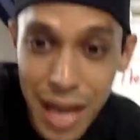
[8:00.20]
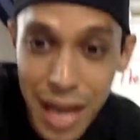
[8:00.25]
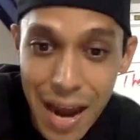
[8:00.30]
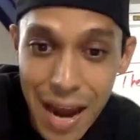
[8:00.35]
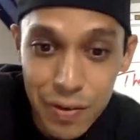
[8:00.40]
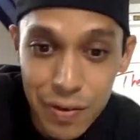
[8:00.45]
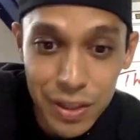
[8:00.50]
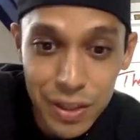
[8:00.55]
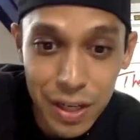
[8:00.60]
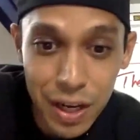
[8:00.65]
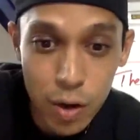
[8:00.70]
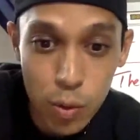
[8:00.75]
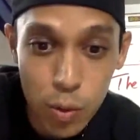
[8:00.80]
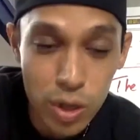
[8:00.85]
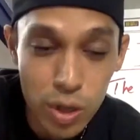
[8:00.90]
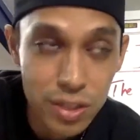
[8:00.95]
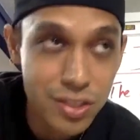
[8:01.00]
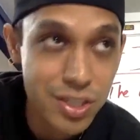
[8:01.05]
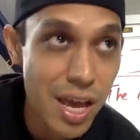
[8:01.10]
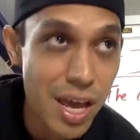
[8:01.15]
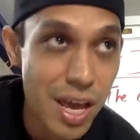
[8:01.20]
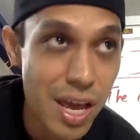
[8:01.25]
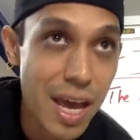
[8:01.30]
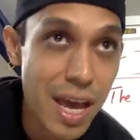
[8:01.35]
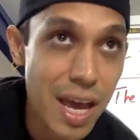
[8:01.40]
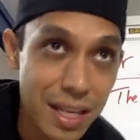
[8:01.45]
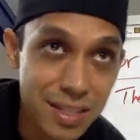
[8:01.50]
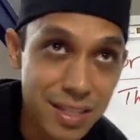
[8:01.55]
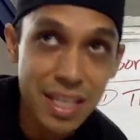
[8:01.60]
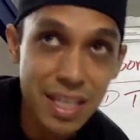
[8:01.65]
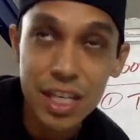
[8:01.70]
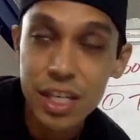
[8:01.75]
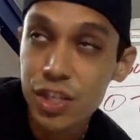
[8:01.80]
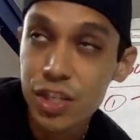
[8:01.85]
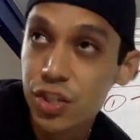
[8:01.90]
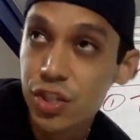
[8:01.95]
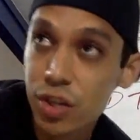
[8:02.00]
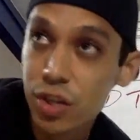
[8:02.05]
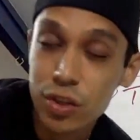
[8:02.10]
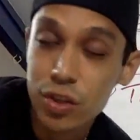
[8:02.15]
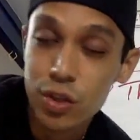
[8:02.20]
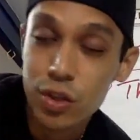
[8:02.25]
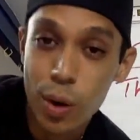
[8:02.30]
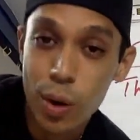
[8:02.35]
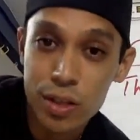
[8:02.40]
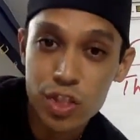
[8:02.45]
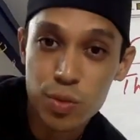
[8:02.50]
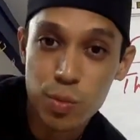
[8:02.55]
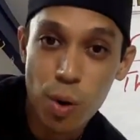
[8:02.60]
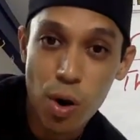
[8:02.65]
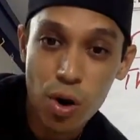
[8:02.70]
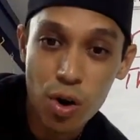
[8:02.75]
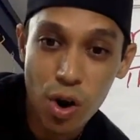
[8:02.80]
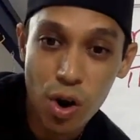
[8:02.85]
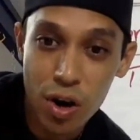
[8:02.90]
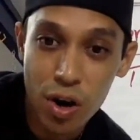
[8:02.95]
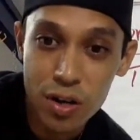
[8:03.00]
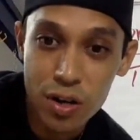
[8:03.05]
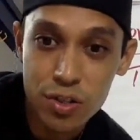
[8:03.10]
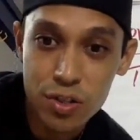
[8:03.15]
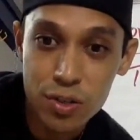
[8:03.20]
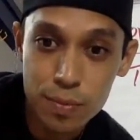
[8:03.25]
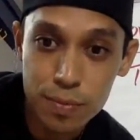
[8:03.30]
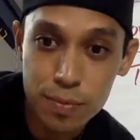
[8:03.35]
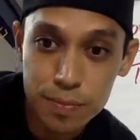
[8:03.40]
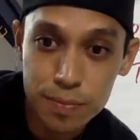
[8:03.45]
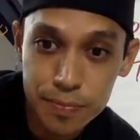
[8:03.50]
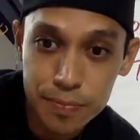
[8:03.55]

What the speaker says: doing everything at once. It's easier to do on small cars,